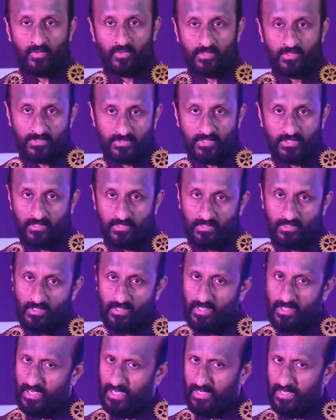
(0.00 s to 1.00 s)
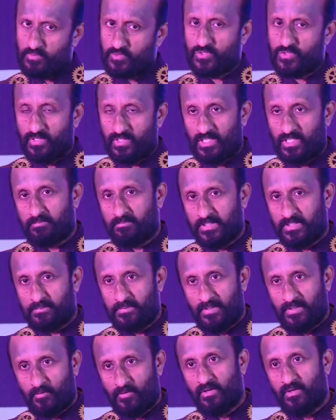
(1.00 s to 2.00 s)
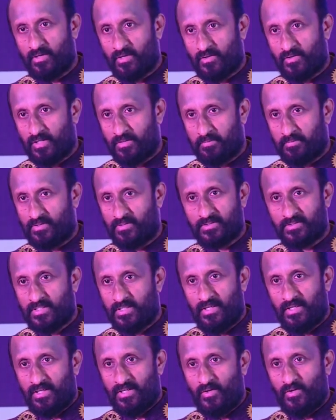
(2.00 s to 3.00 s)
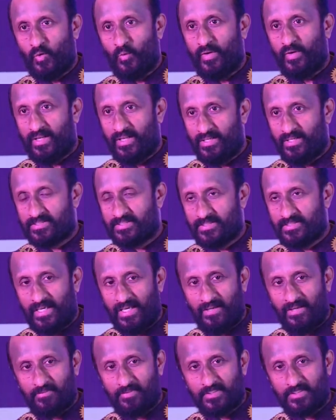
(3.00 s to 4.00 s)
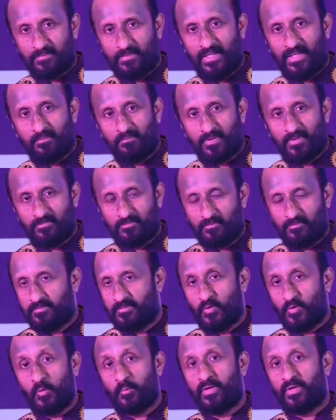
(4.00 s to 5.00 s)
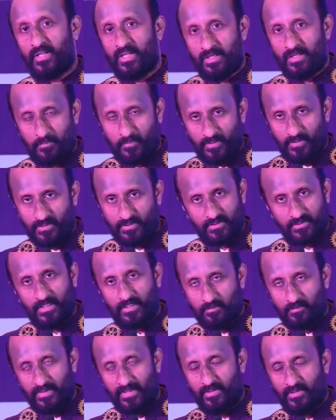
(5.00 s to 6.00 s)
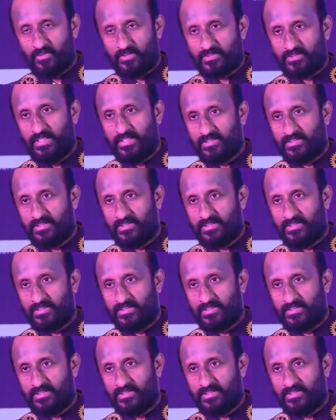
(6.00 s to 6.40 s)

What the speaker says: during this year, I'm sure it must be a world record because nowhere else they have this many number of global grant projects that will be announced